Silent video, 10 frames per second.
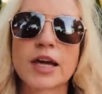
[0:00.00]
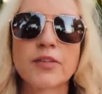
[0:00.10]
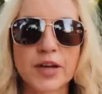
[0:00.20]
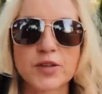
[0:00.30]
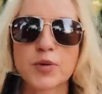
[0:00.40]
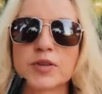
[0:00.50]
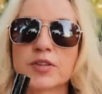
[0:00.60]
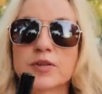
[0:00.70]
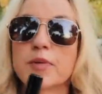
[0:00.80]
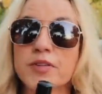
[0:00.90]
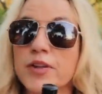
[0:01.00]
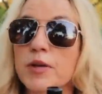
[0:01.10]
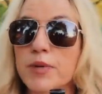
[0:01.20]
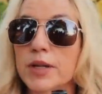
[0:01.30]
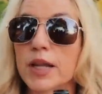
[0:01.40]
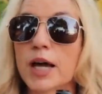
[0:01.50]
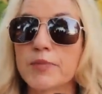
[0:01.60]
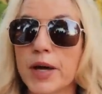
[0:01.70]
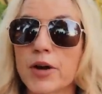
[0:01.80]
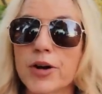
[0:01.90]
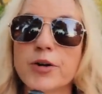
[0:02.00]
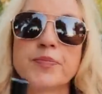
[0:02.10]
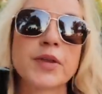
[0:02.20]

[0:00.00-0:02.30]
That's what this smells like, but a lot better.